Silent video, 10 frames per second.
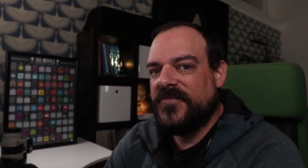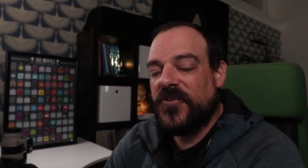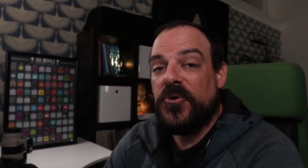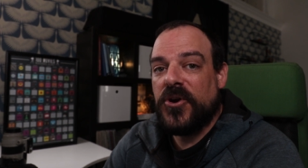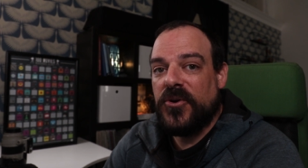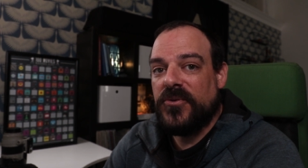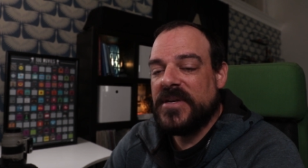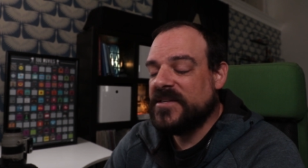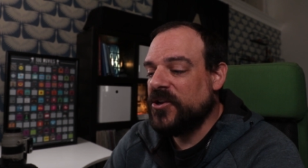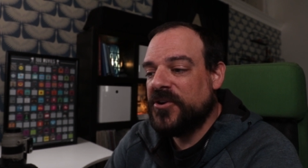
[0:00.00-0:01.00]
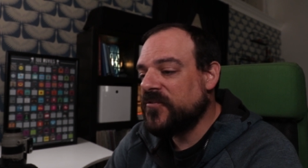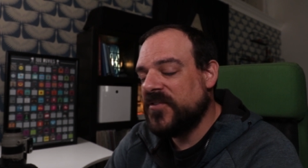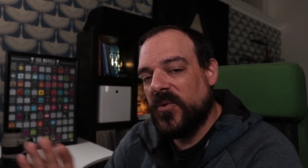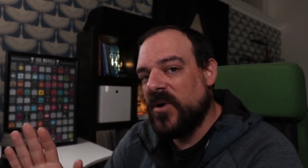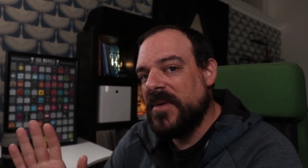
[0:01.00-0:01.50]
photo is no
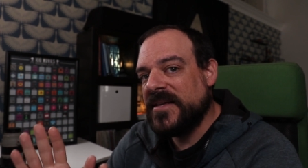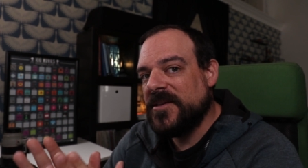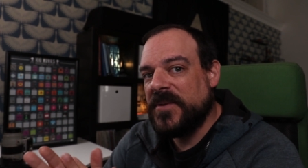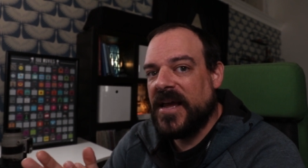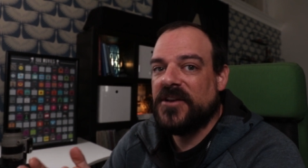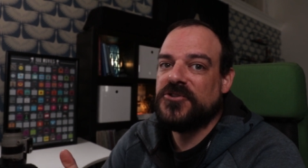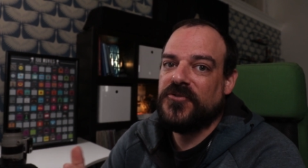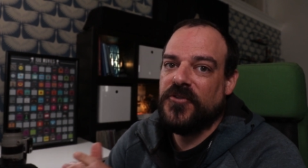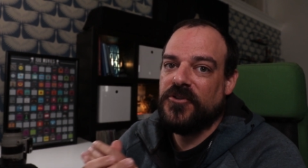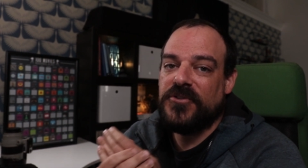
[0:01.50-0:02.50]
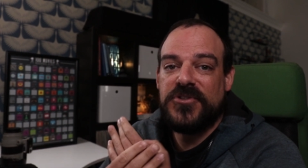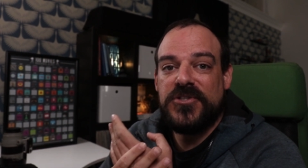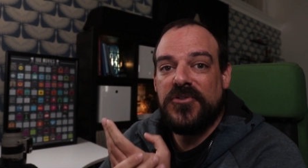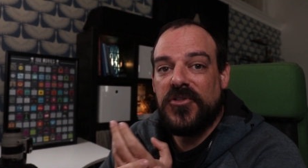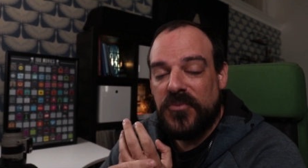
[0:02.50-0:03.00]
different than what makes up an astrophoto. There's
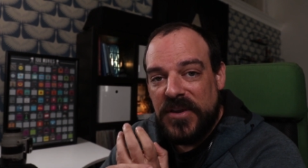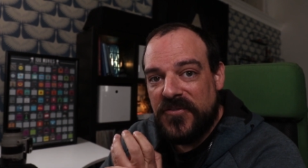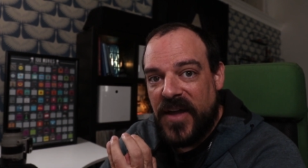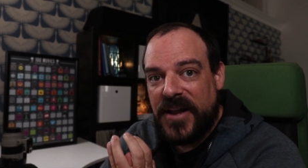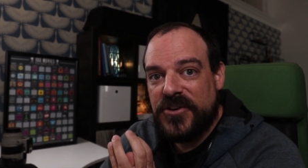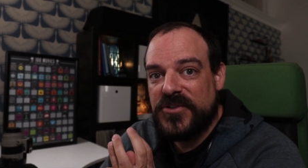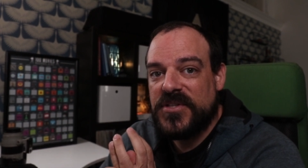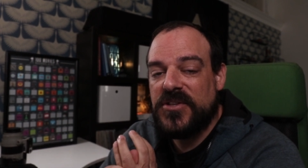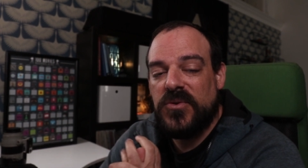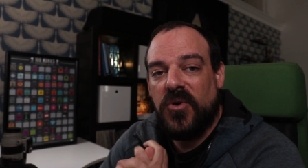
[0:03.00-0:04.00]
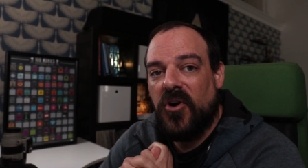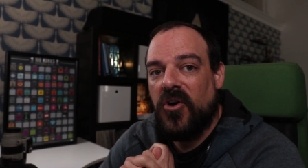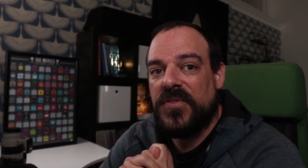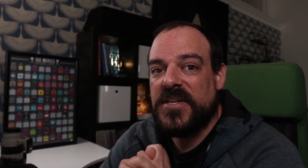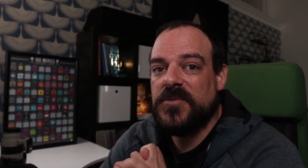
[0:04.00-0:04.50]
still three factors that you
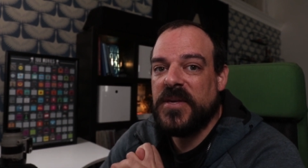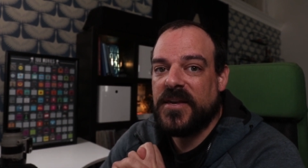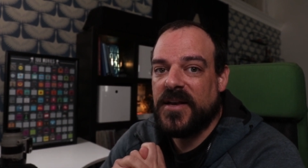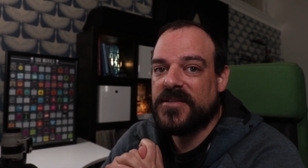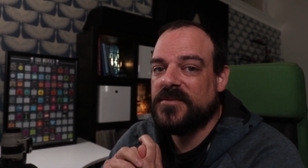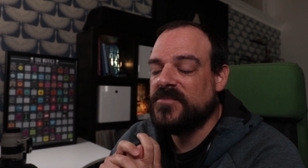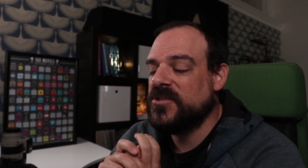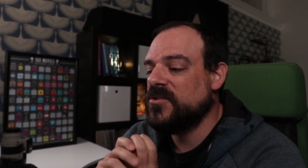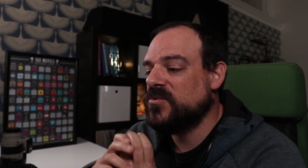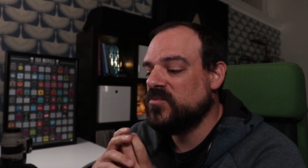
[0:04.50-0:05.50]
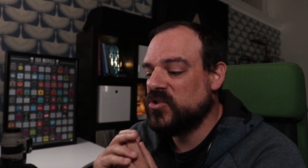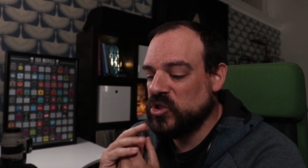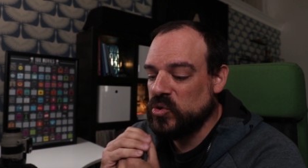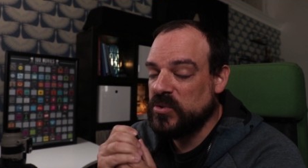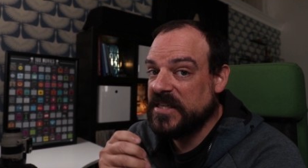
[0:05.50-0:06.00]
all need to be accustomed
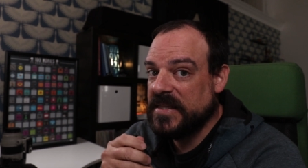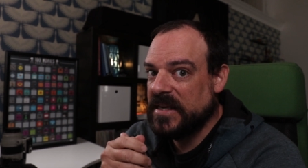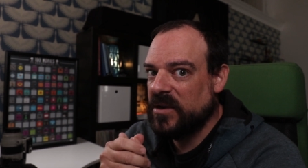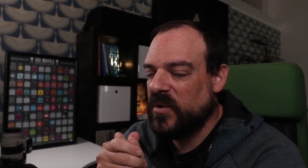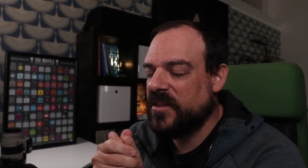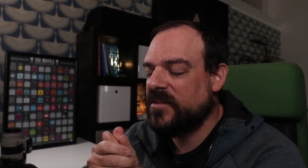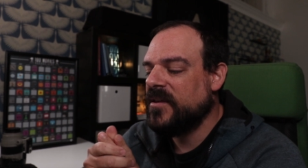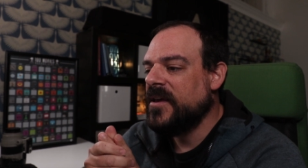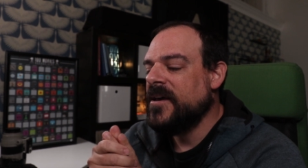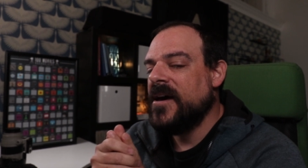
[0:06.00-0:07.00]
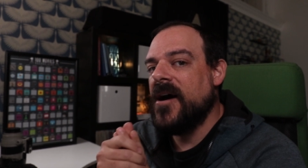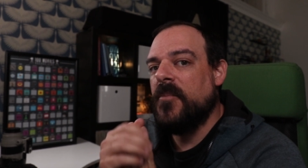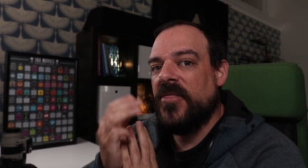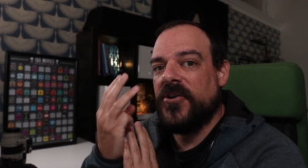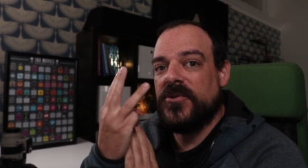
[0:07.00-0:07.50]
to dealing with.
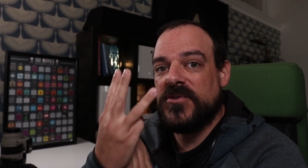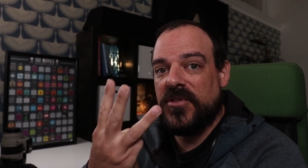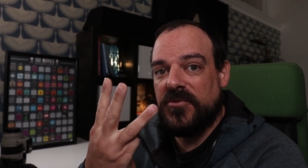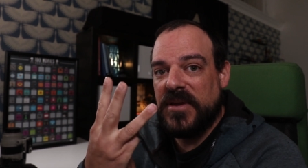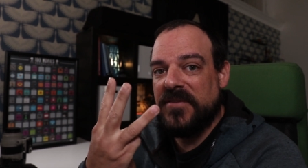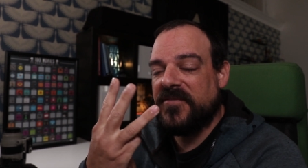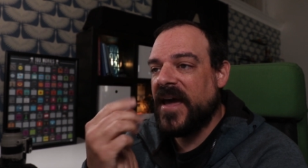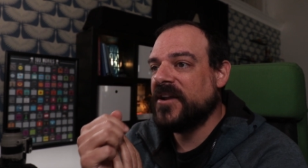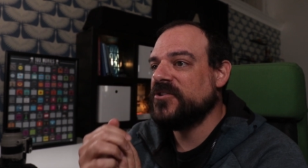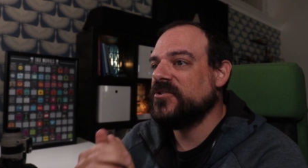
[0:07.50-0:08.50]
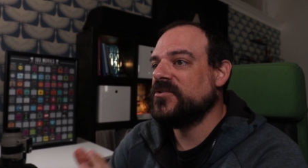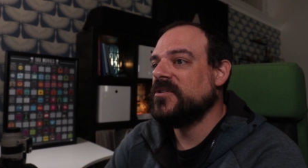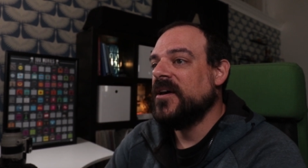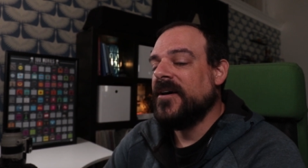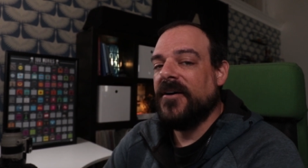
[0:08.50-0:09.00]
Um, and those three factors
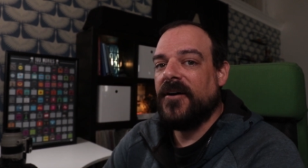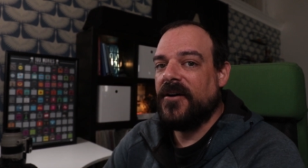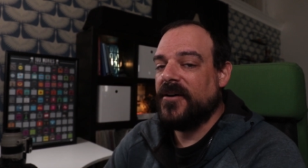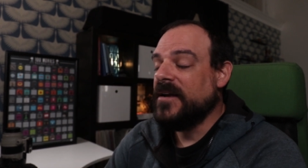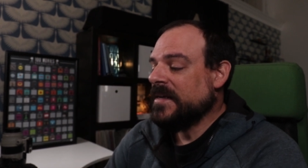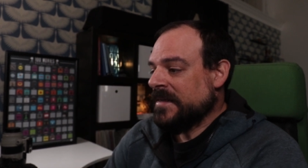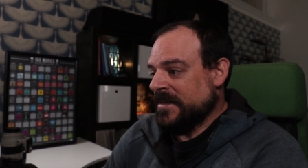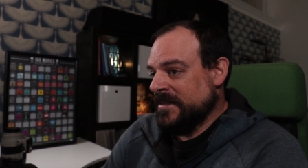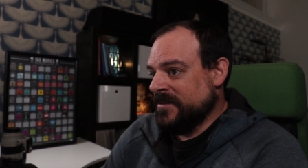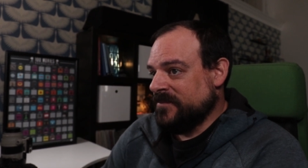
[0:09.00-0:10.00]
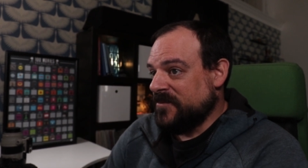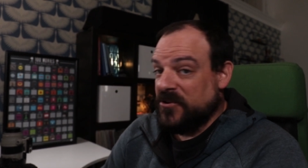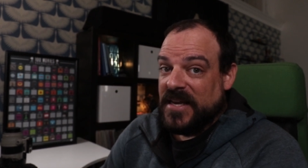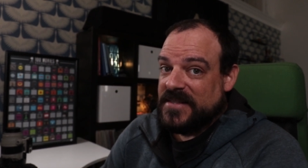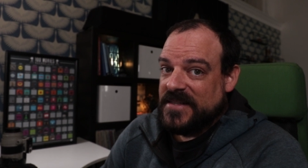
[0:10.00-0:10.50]
are, you
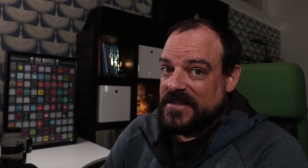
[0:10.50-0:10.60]
guessed